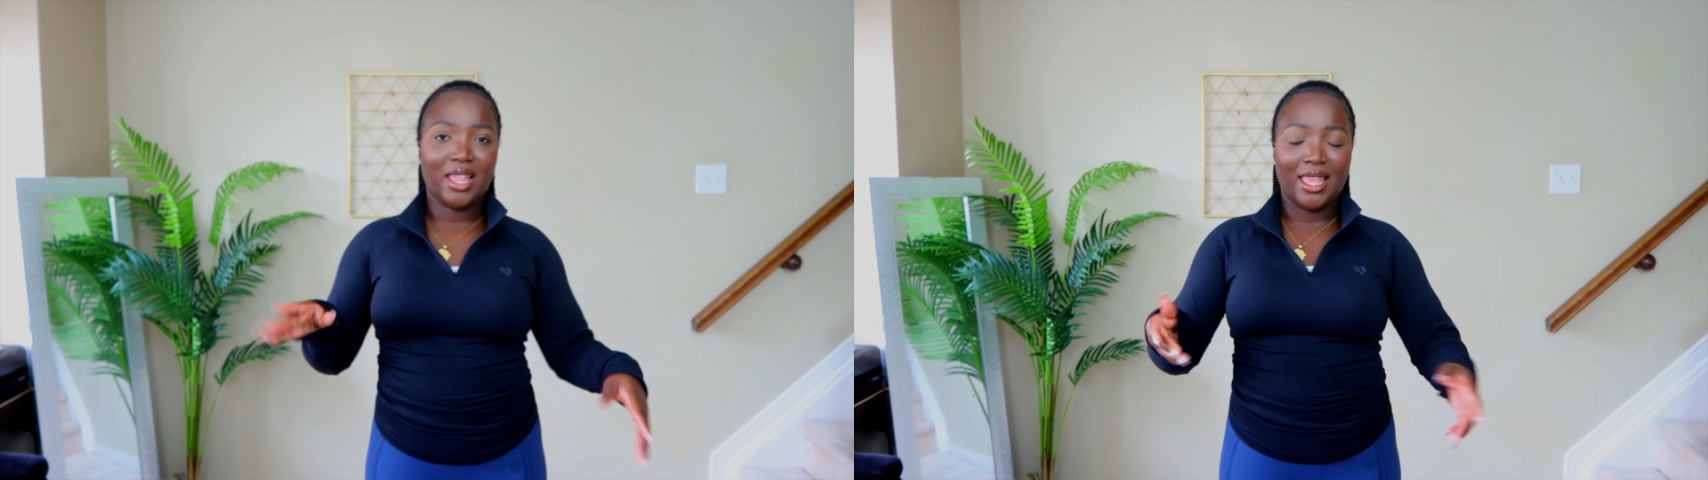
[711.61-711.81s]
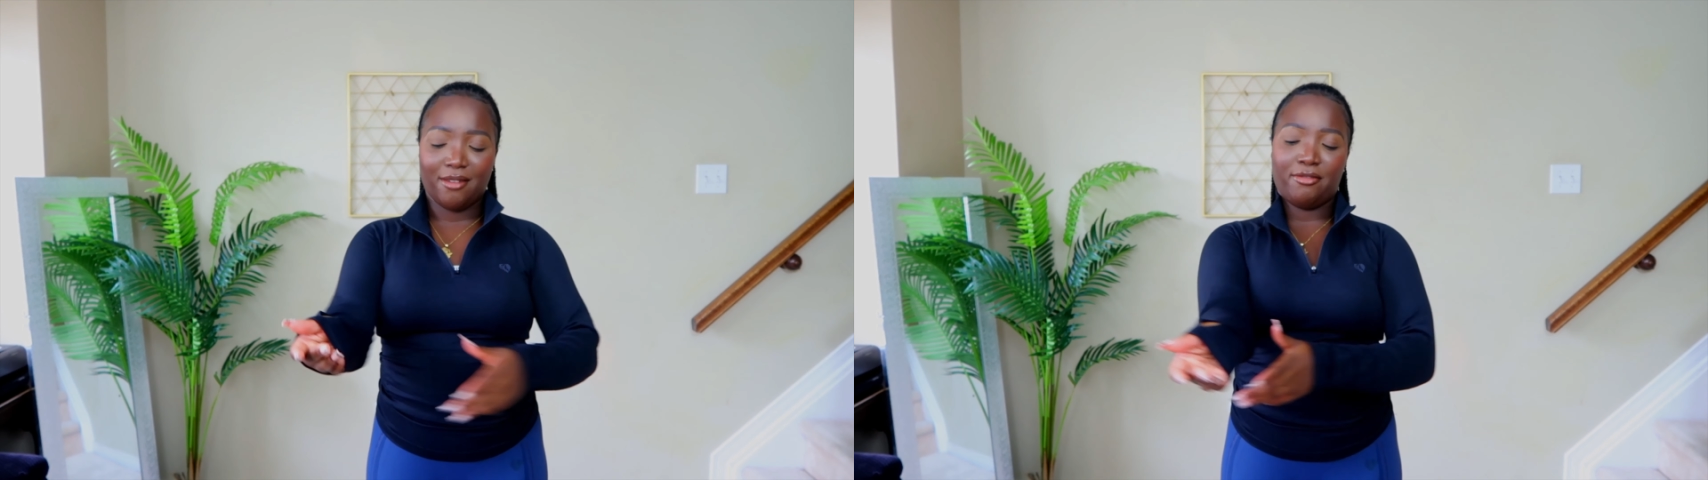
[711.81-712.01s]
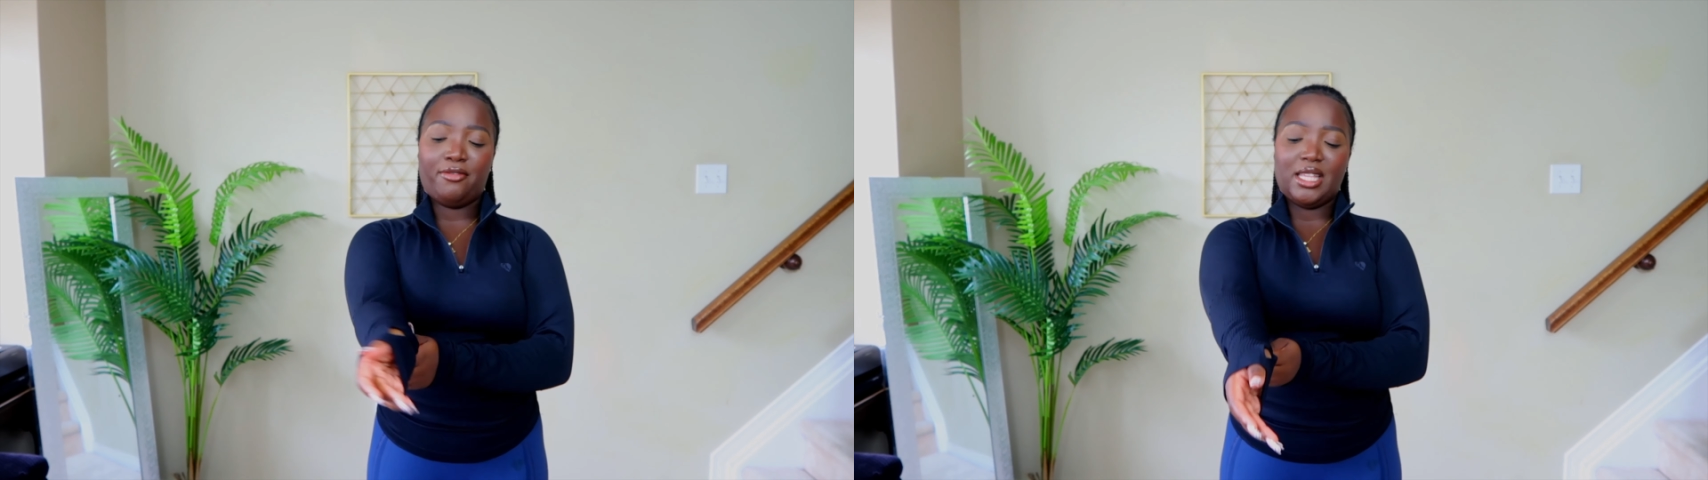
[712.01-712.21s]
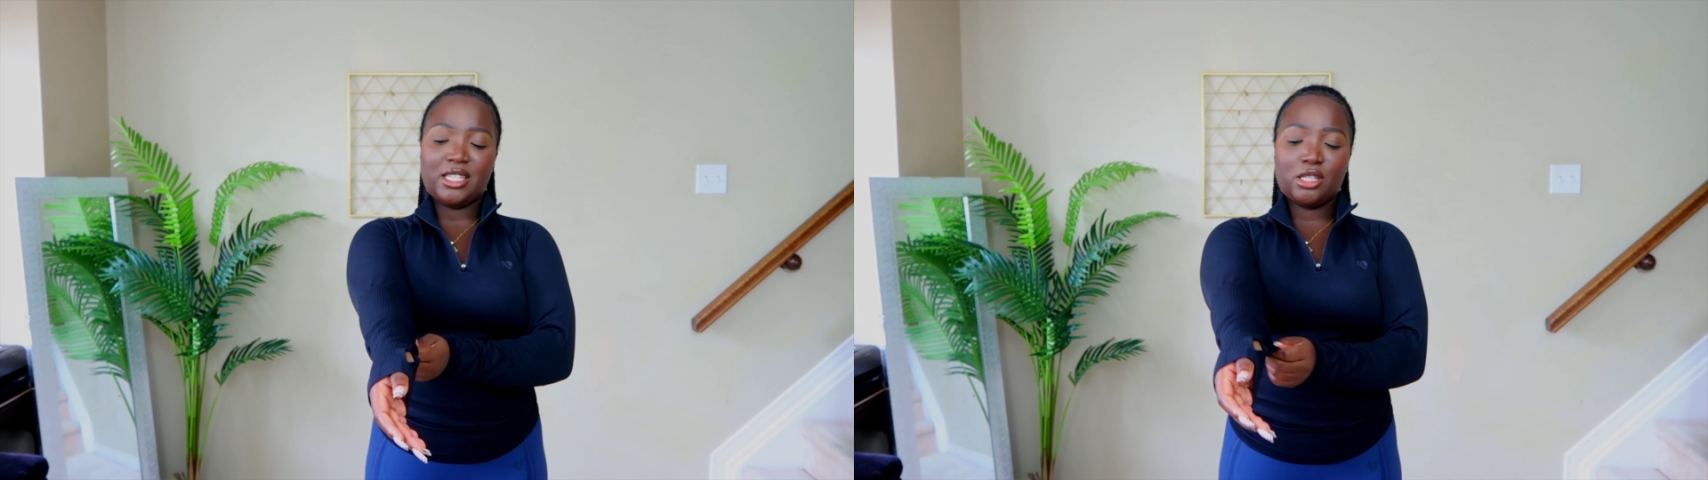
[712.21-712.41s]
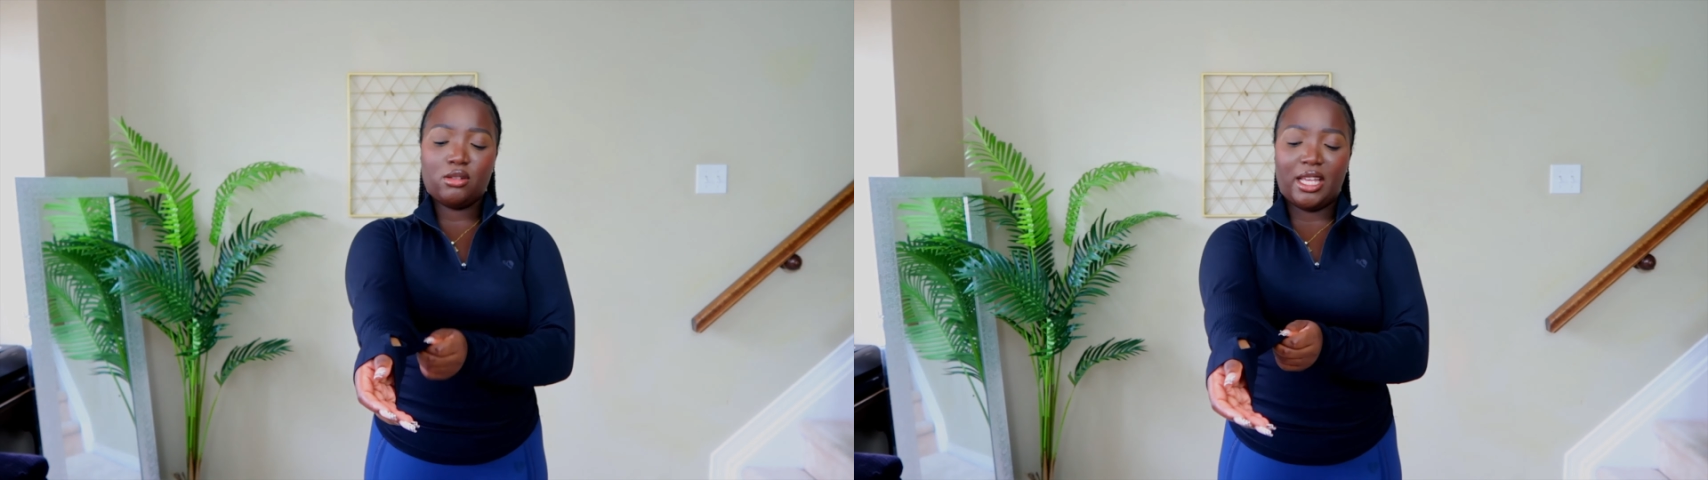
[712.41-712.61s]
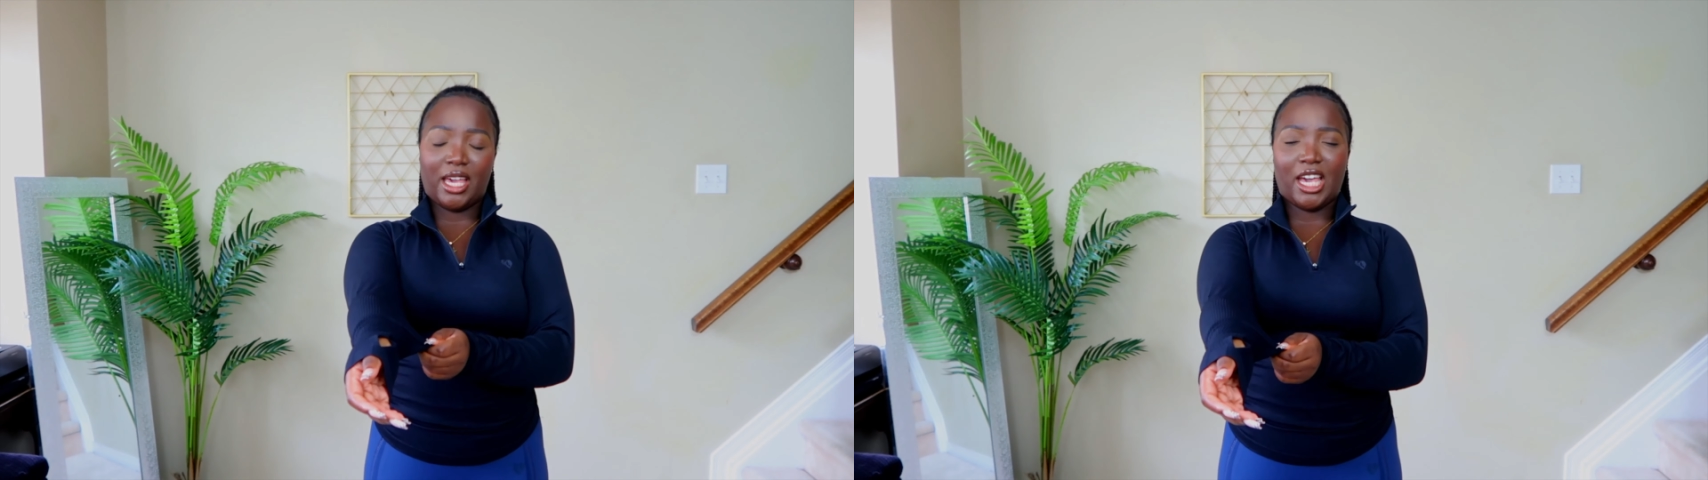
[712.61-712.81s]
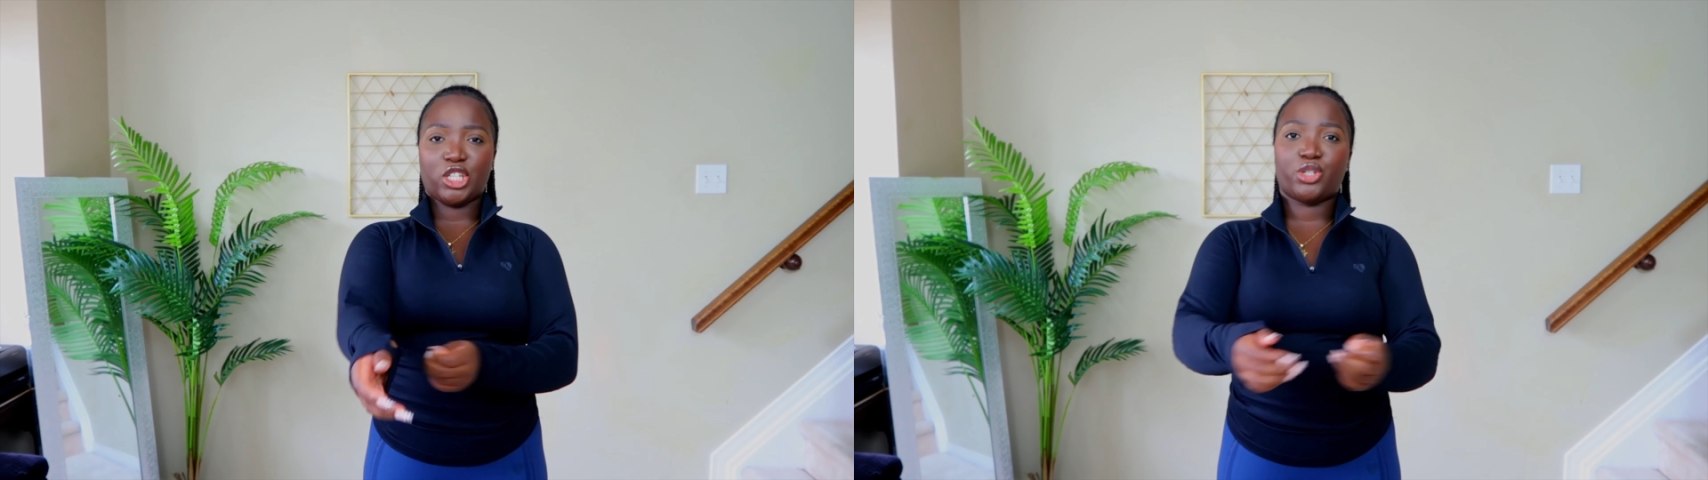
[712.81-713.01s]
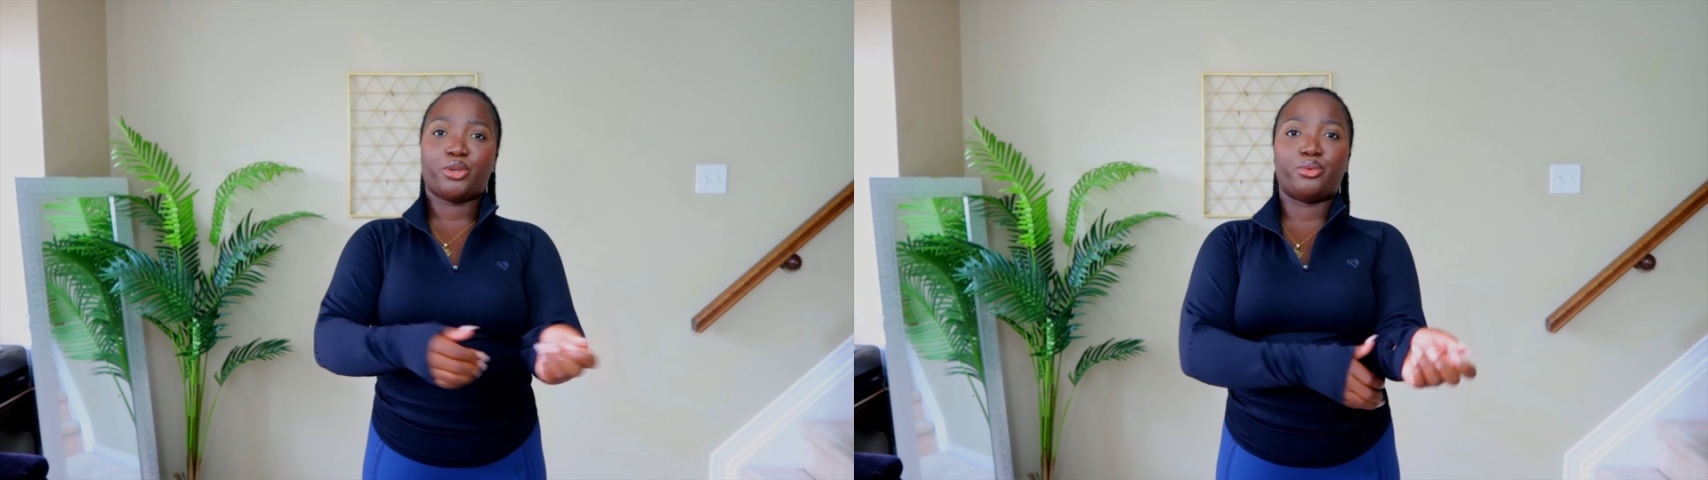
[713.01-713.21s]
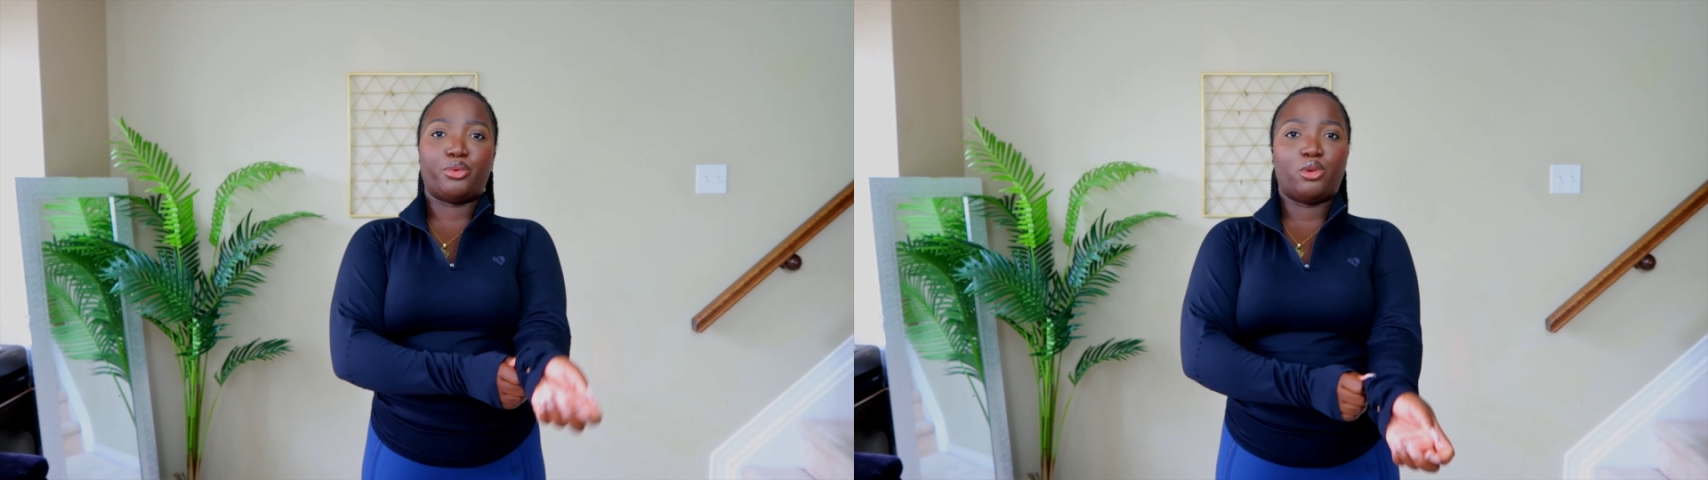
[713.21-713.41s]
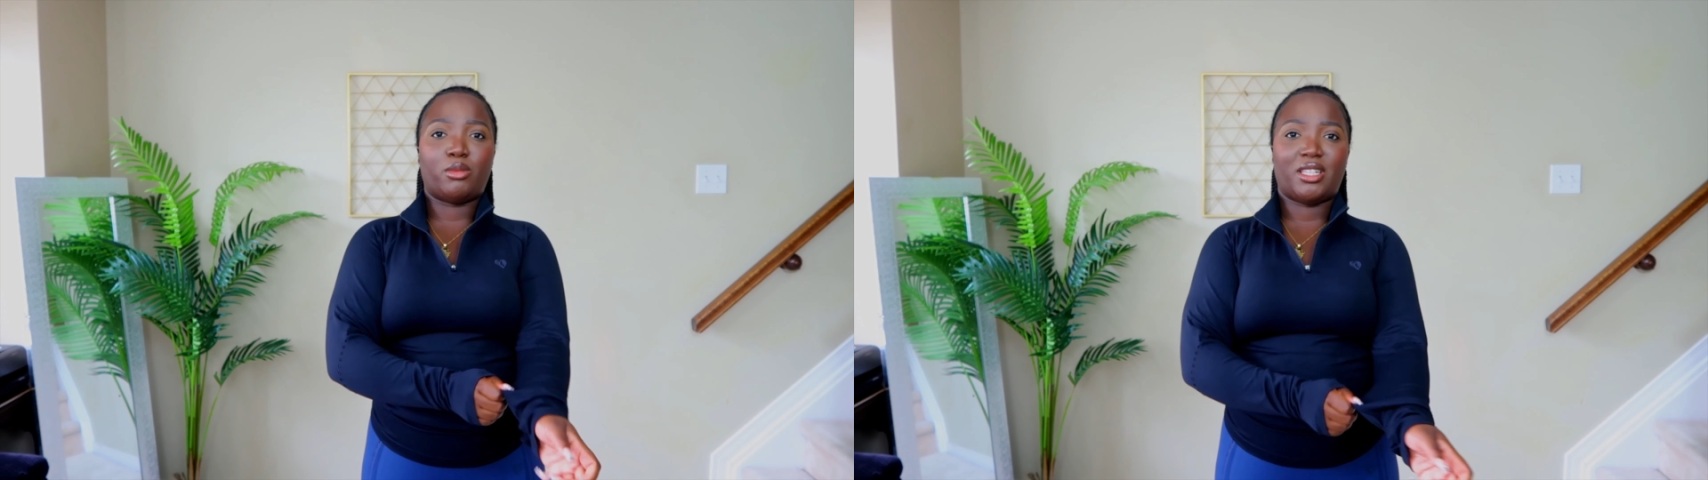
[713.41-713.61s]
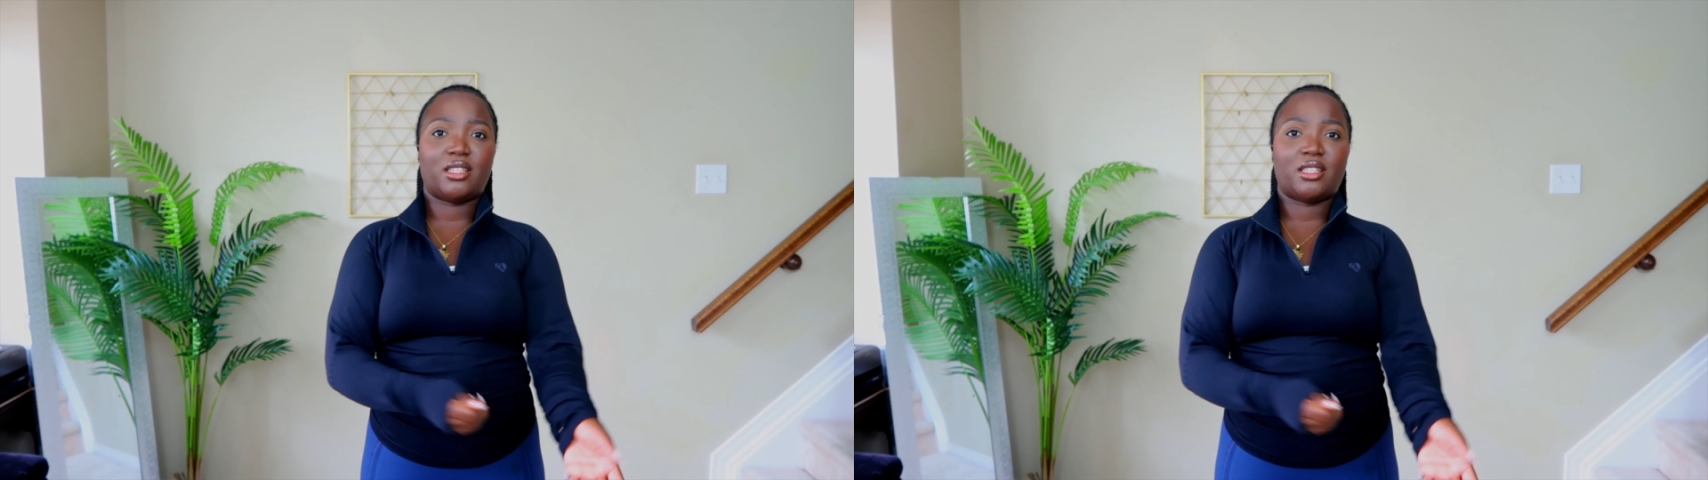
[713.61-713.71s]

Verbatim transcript: Like there's still like extra room